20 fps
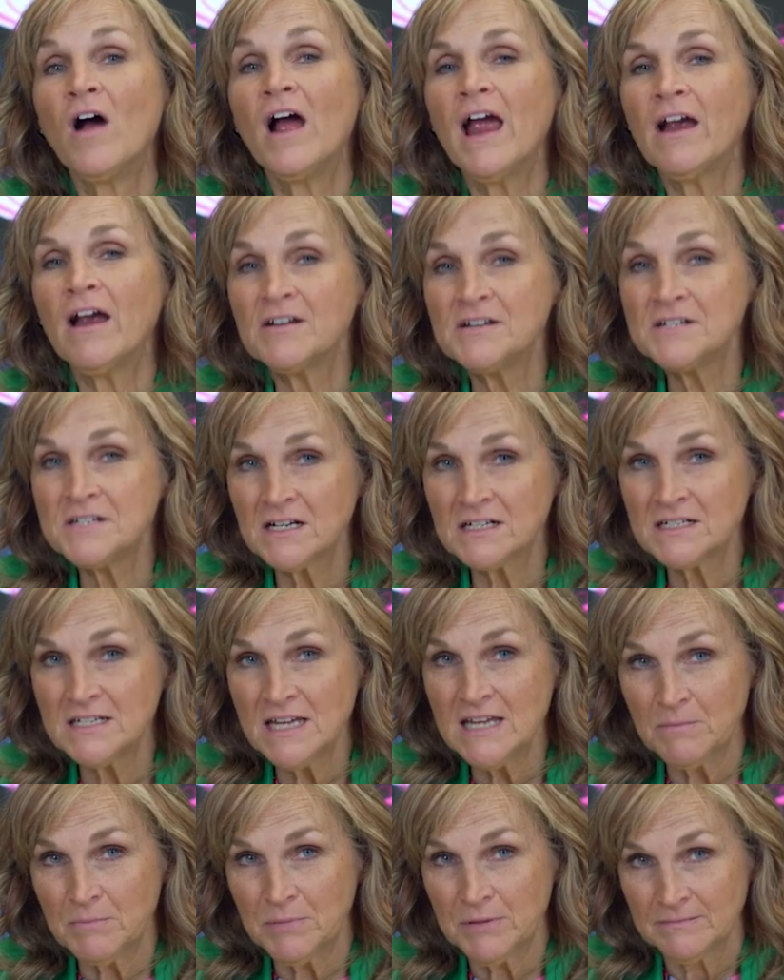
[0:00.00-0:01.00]
Aaron dug
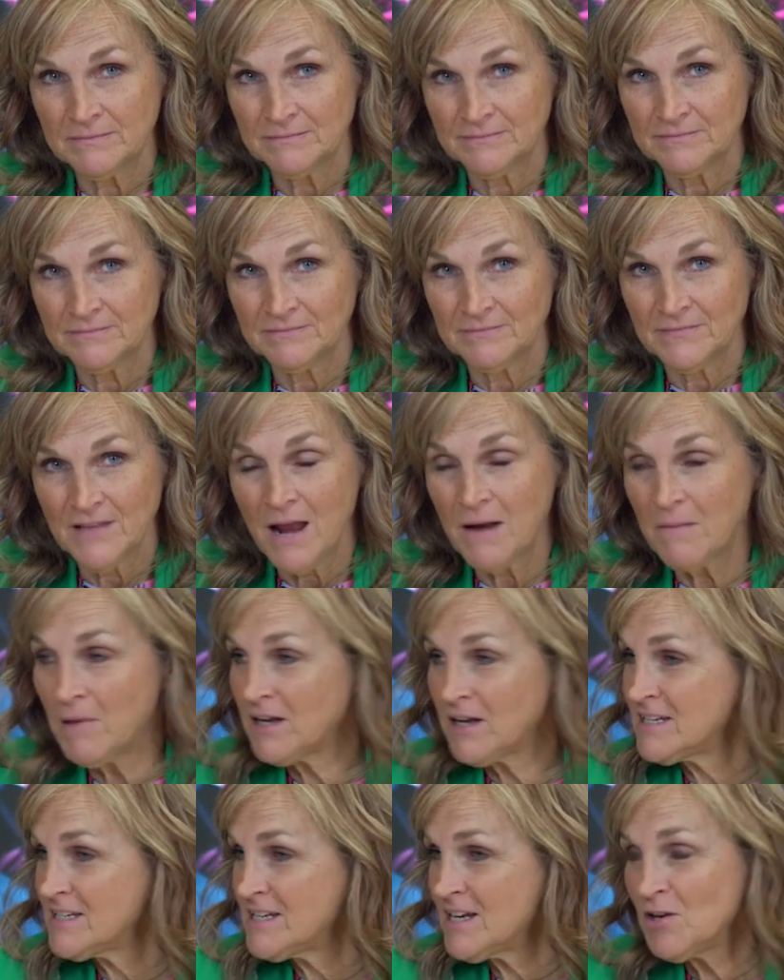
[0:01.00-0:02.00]
deep. And I'm
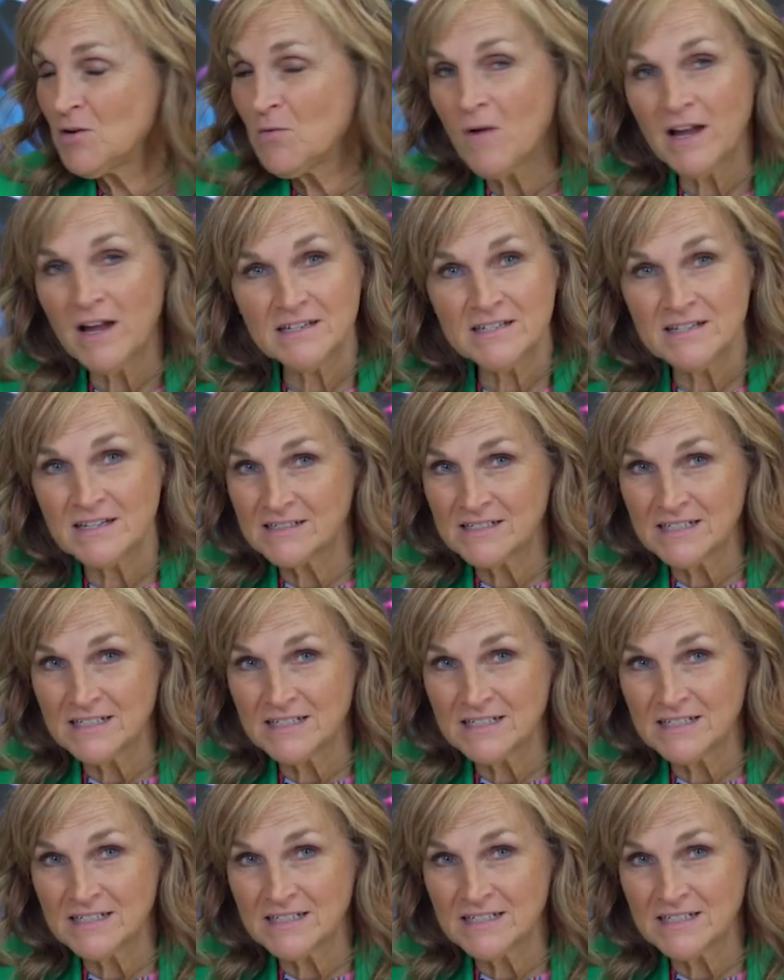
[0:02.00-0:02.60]
not going to tell you why he dug